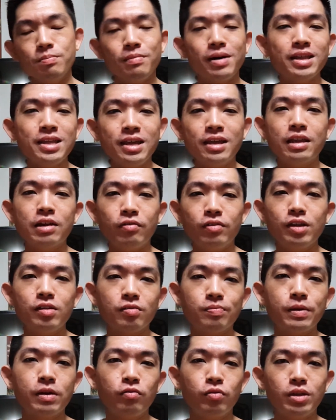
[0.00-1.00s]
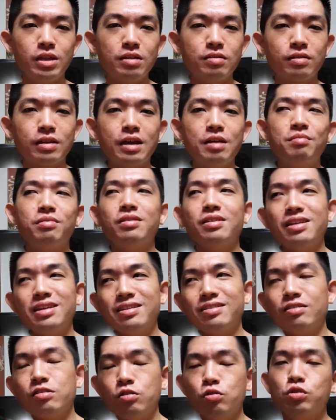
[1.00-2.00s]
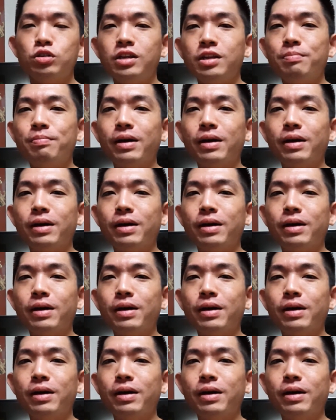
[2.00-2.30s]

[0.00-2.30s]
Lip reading: money and everything spent with these games, it's usually